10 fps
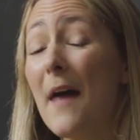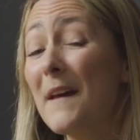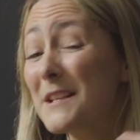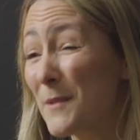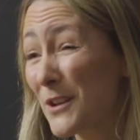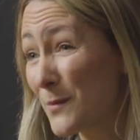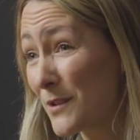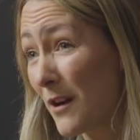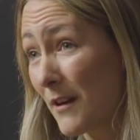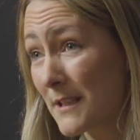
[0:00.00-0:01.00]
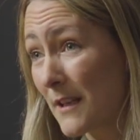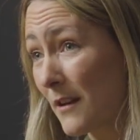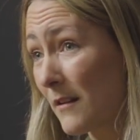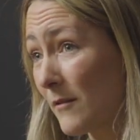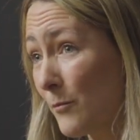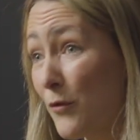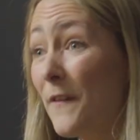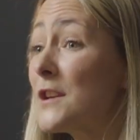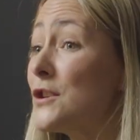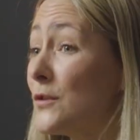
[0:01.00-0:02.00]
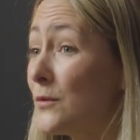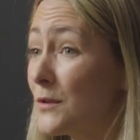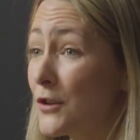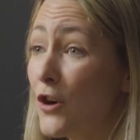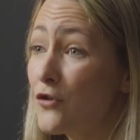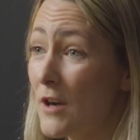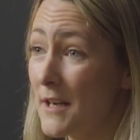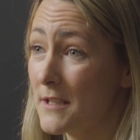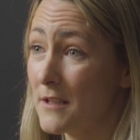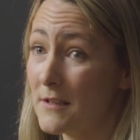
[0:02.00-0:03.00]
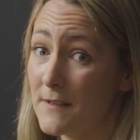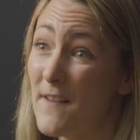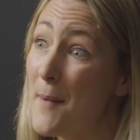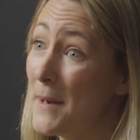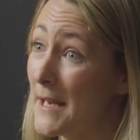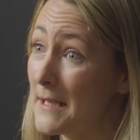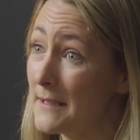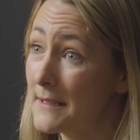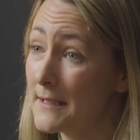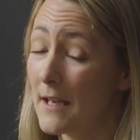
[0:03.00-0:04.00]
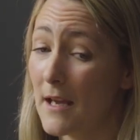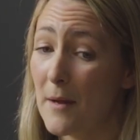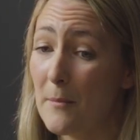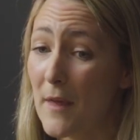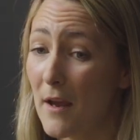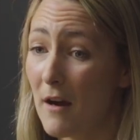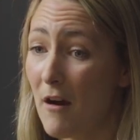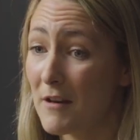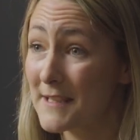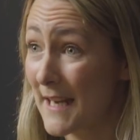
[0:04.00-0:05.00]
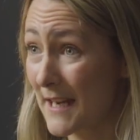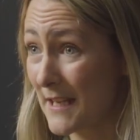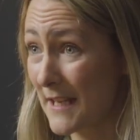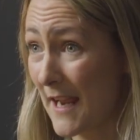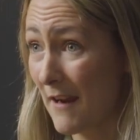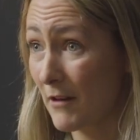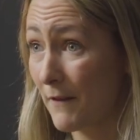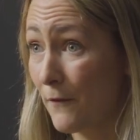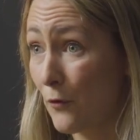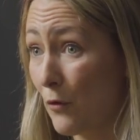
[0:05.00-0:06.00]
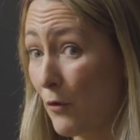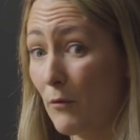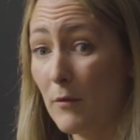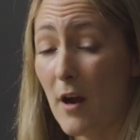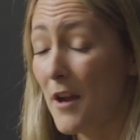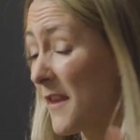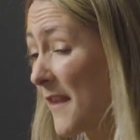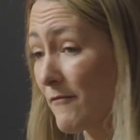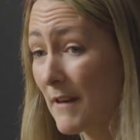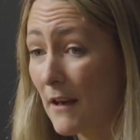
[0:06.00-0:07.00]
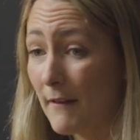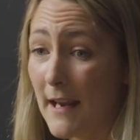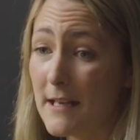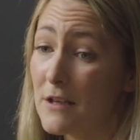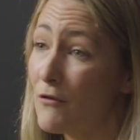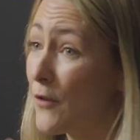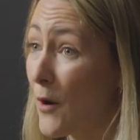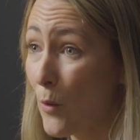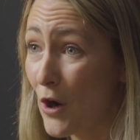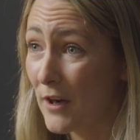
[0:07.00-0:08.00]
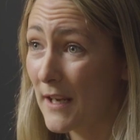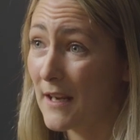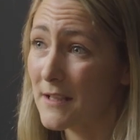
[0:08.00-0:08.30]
And that's because we're targeting professionals, contractors, families that are staying in the area for either they're relocating or they're working.